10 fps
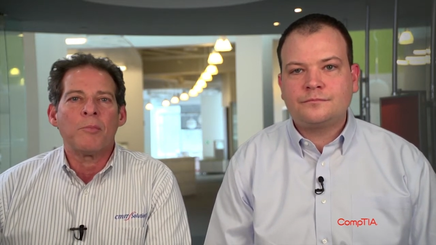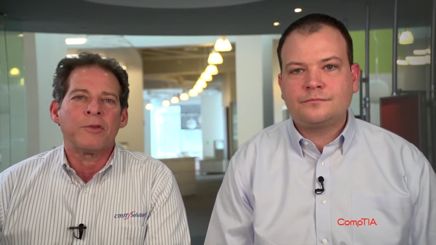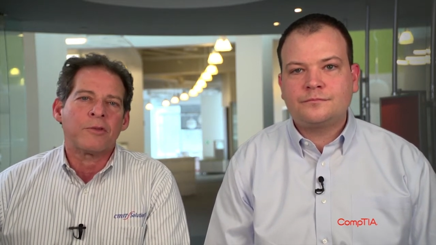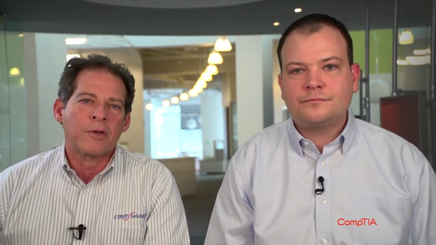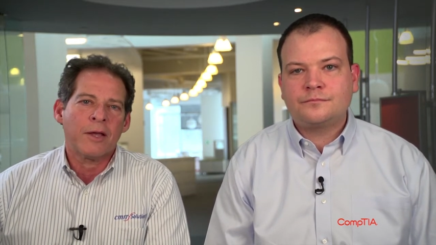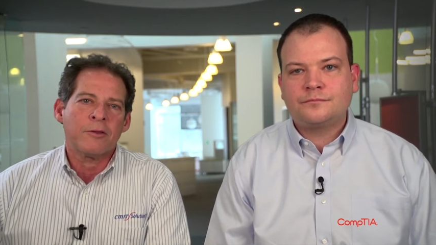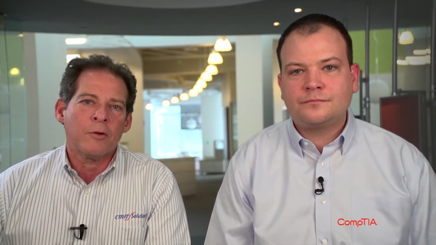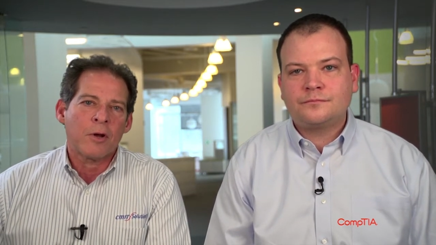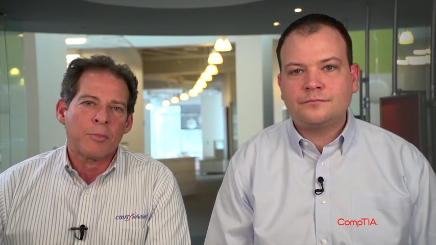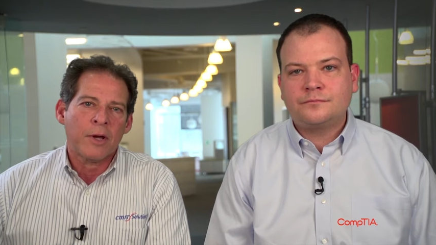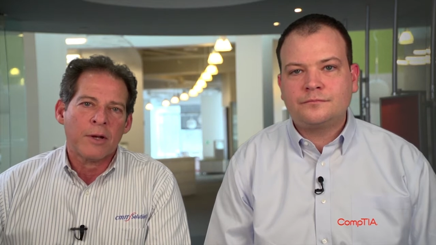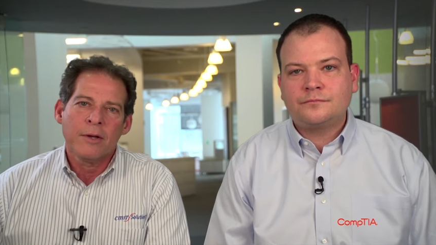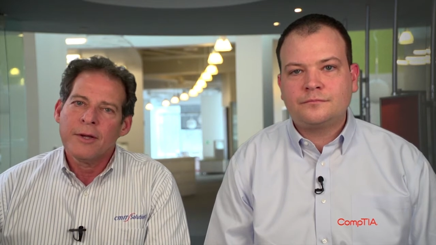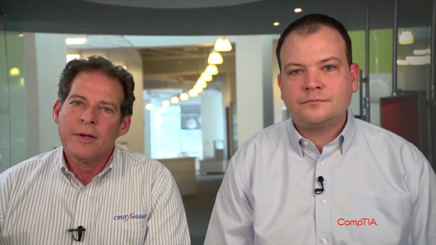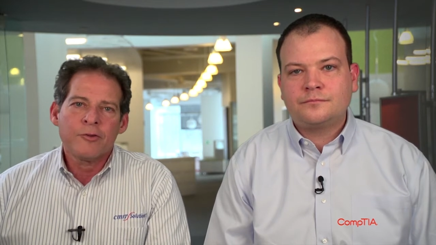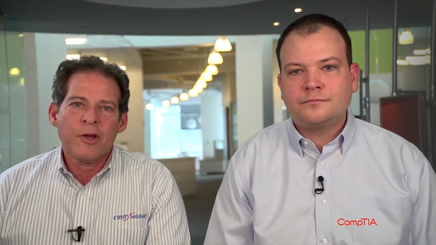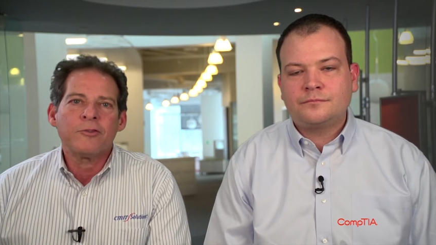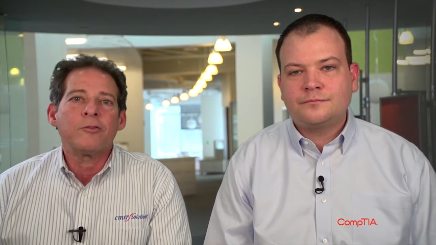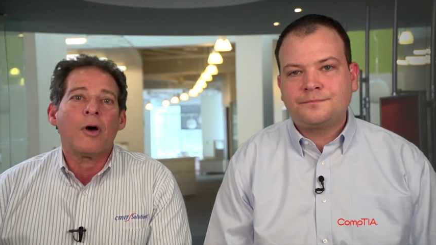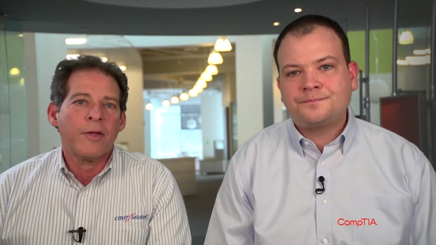Speaker 1: a business continuity plan.
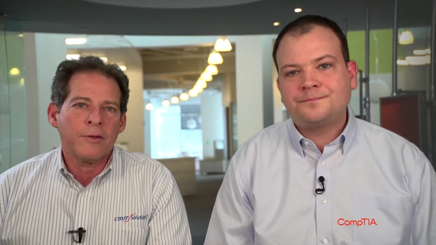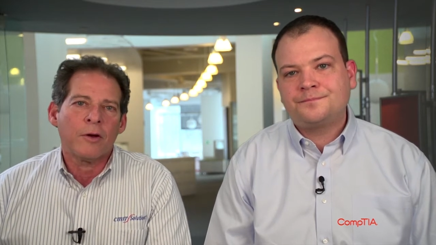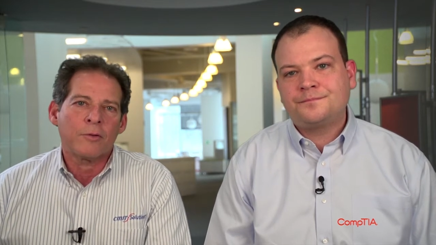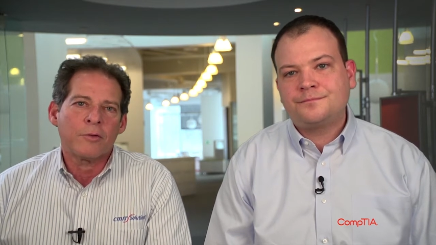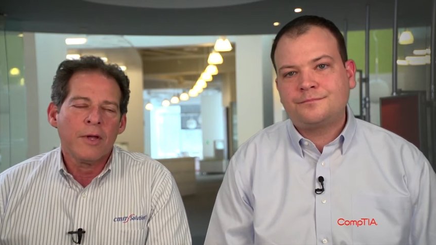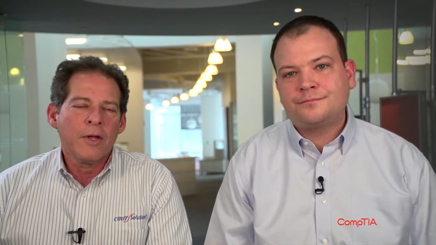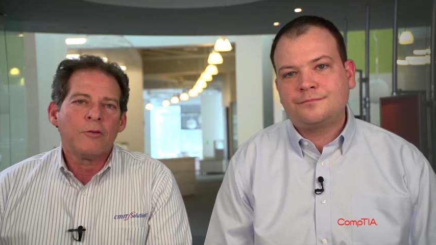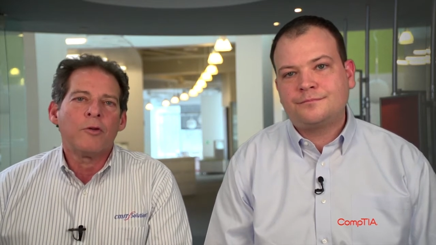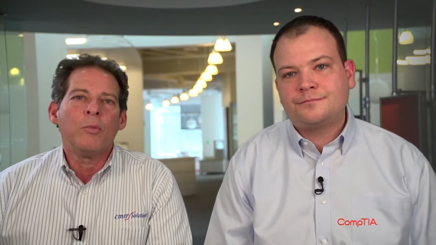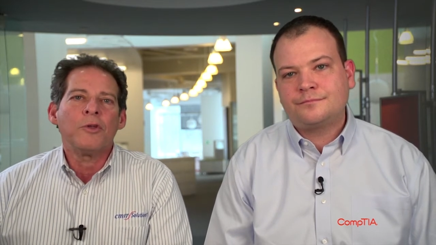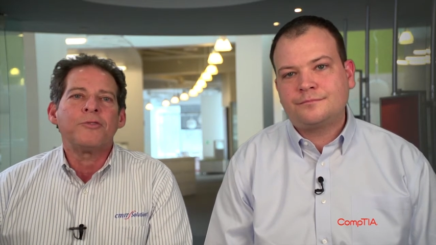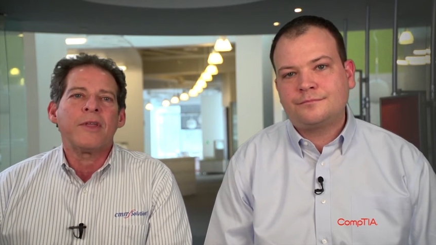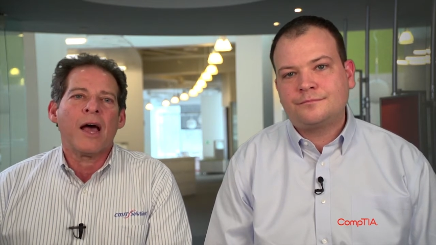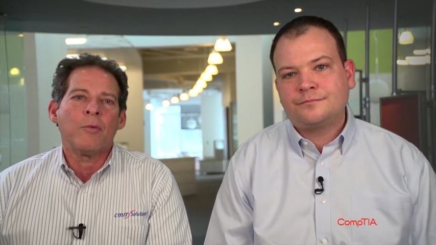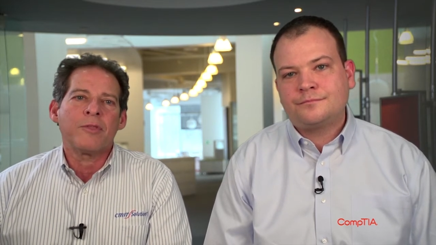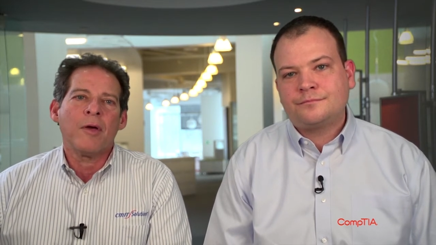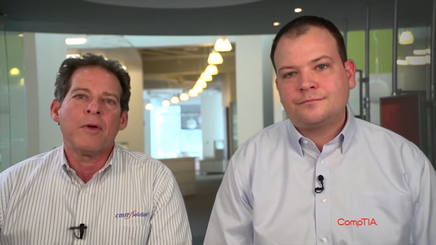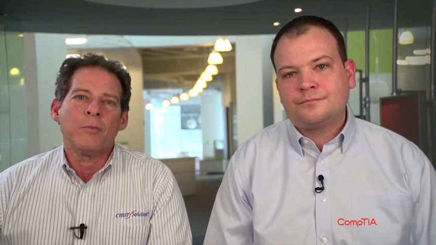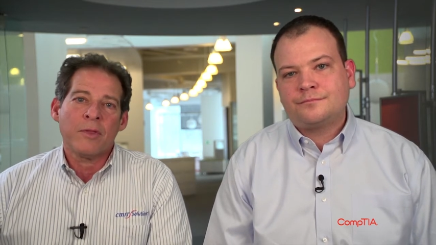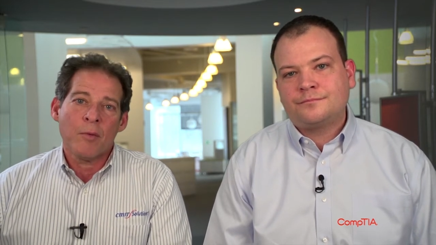Chances are they don't. So we'll sit down with them
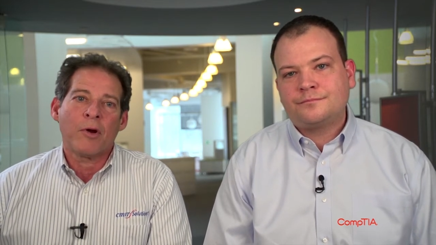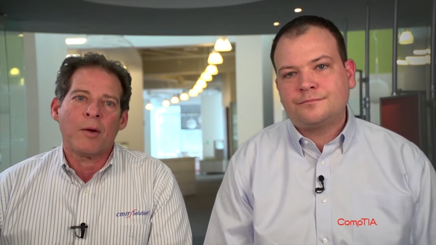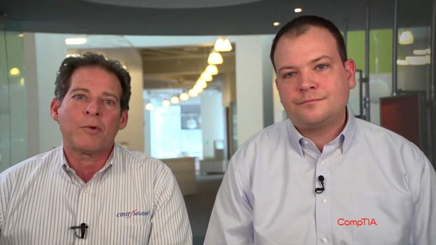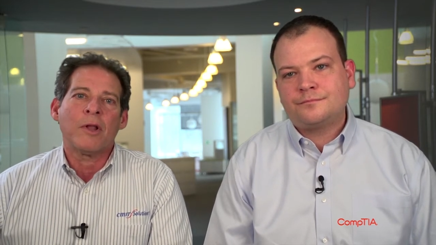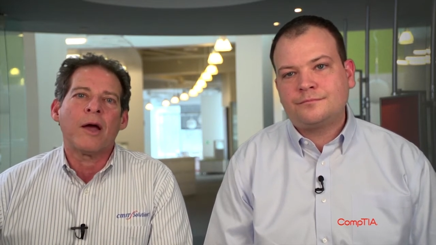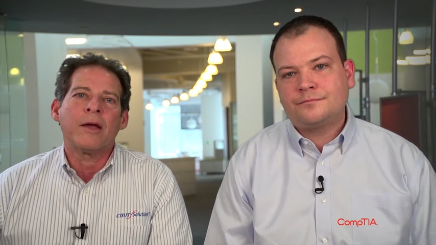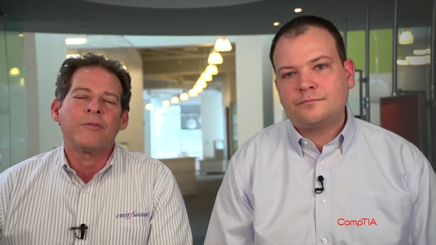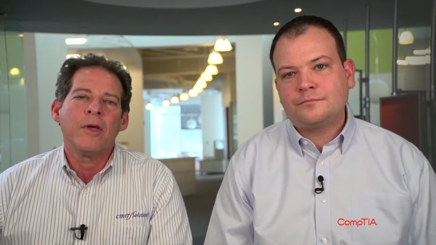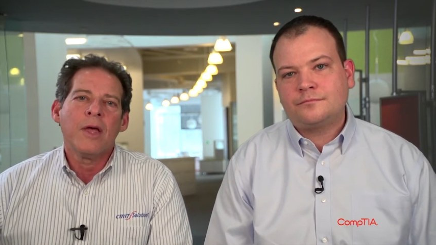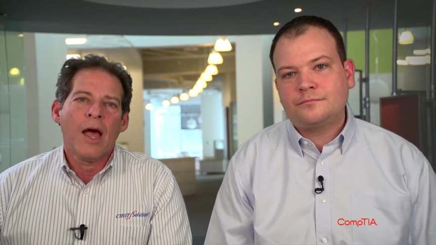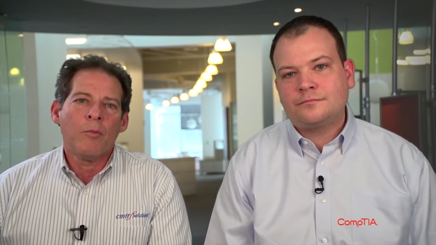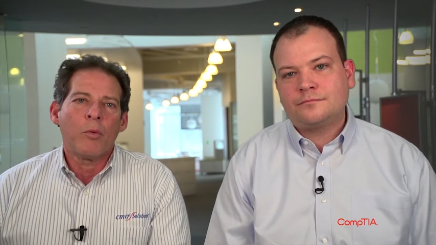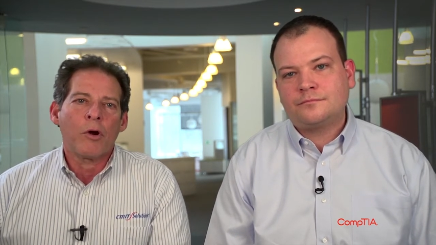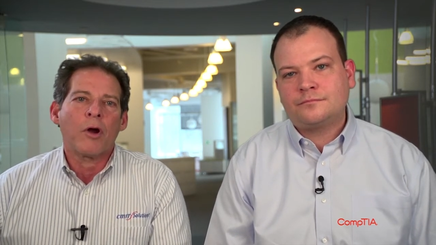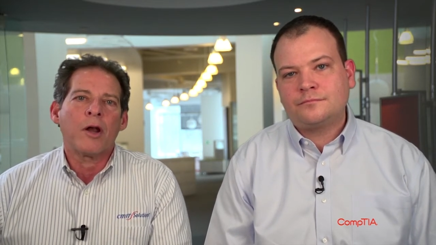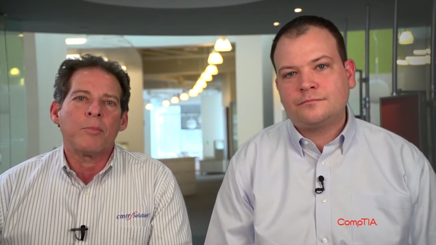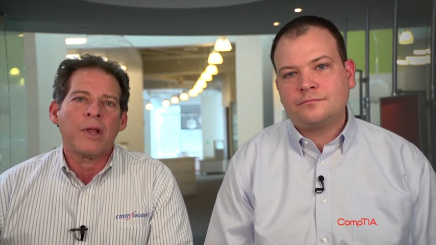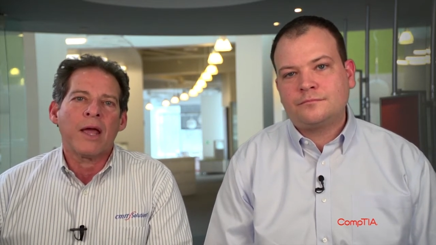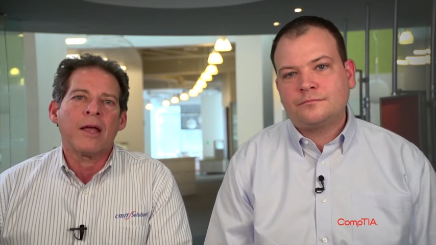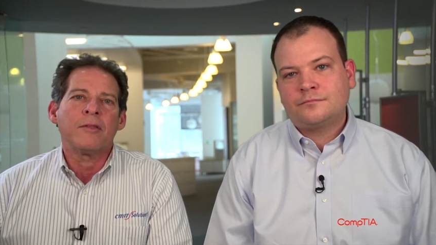when they become clients, and we'll work on a
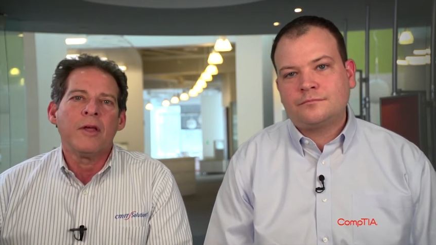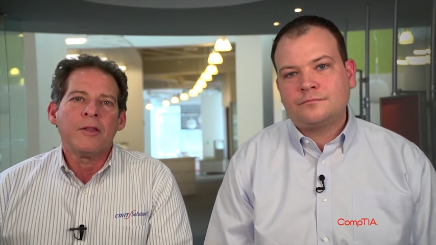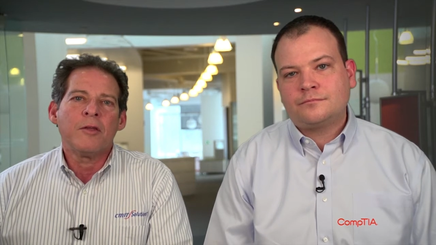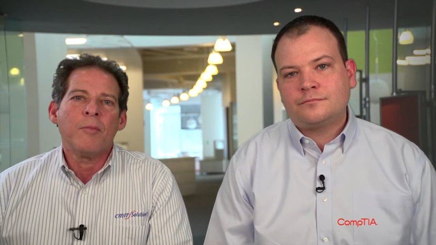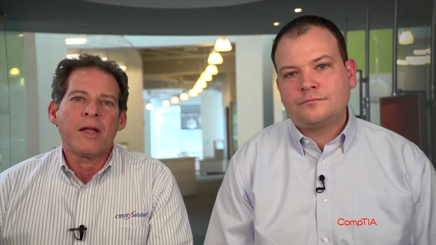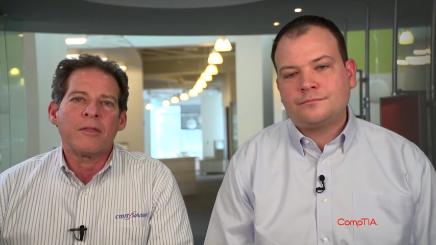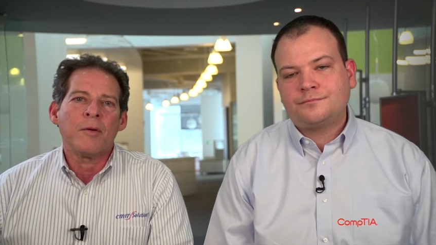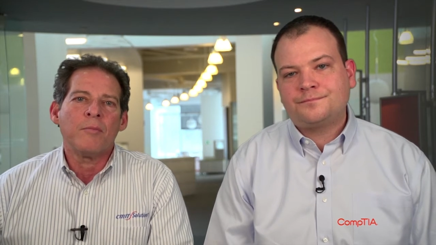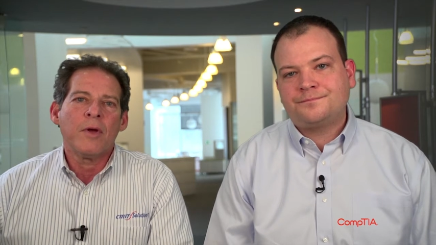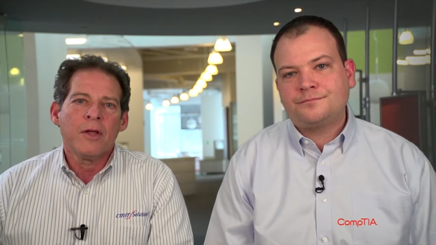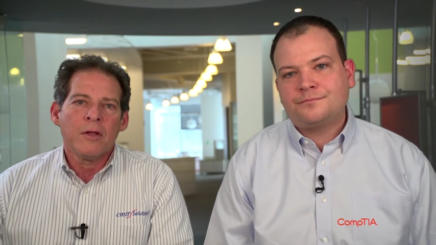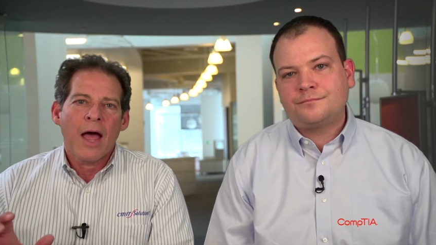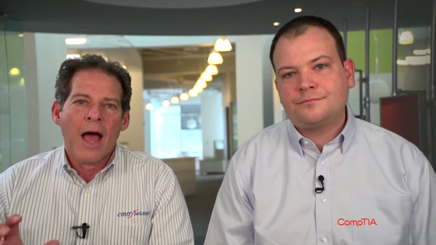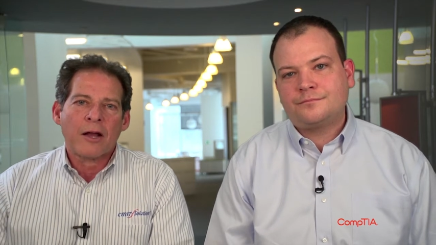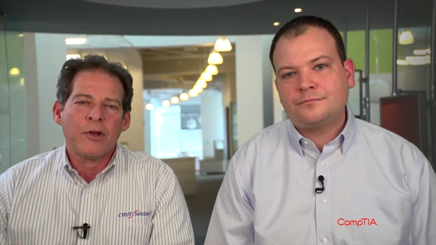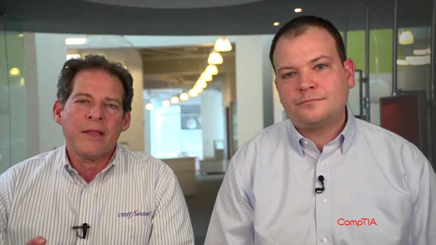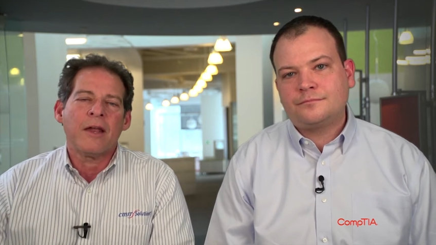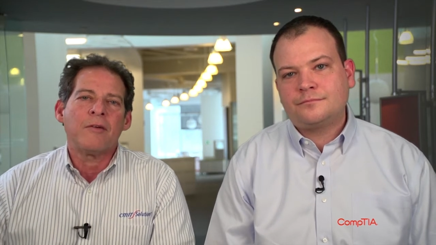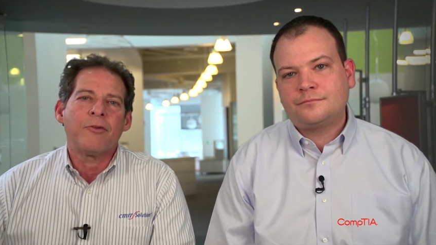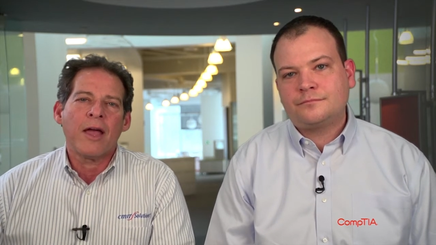plan to make them actually
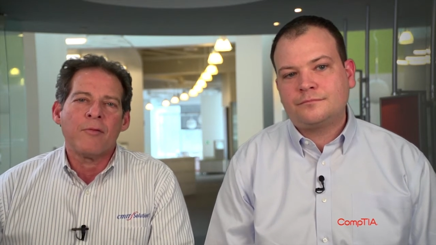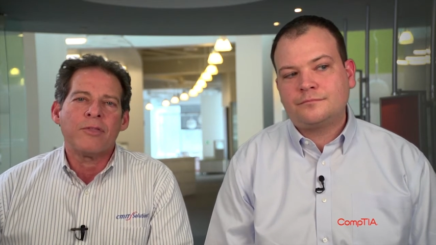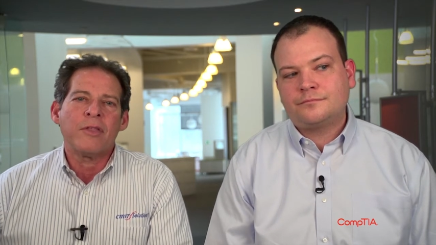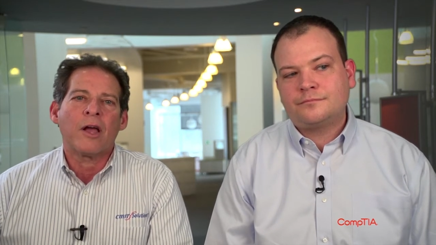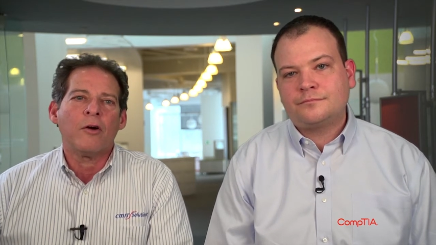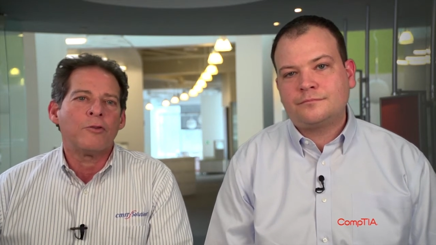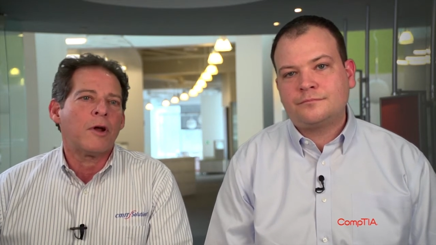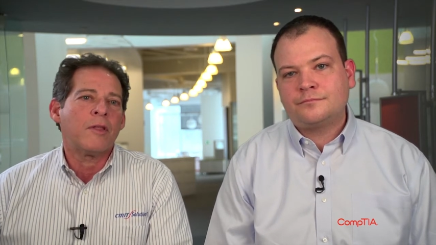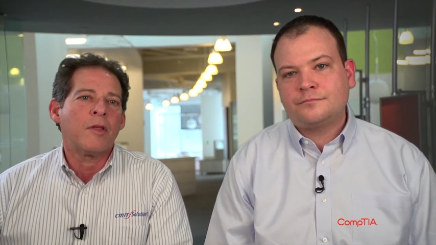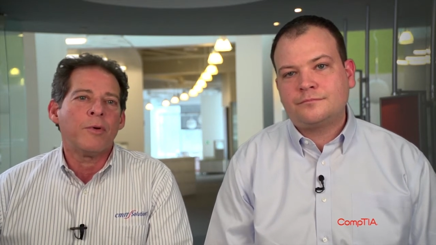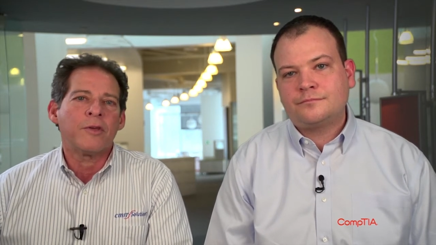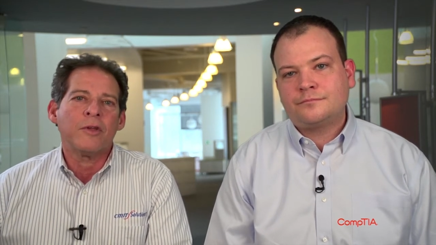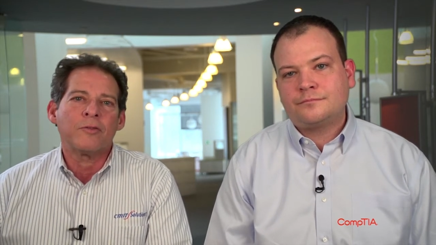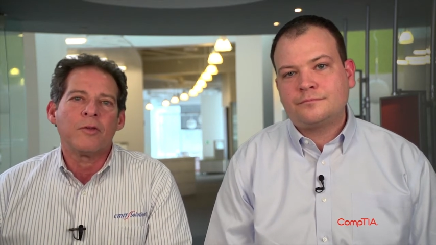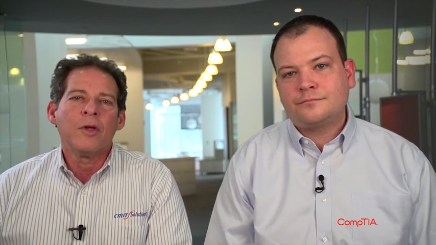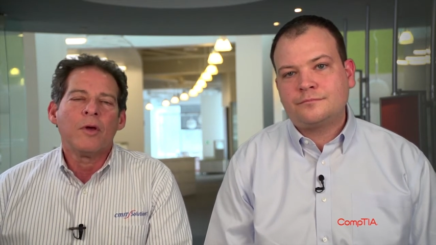identify everything that goes on in the business.